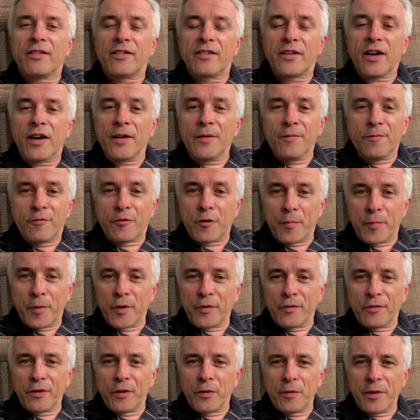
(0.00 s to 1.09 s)
Time for a
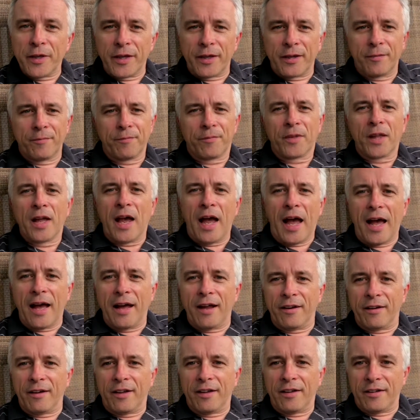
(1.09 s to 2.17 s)
book for the week.
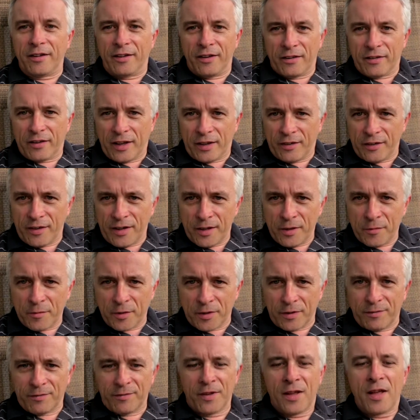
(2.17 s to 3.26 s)
And this has another one.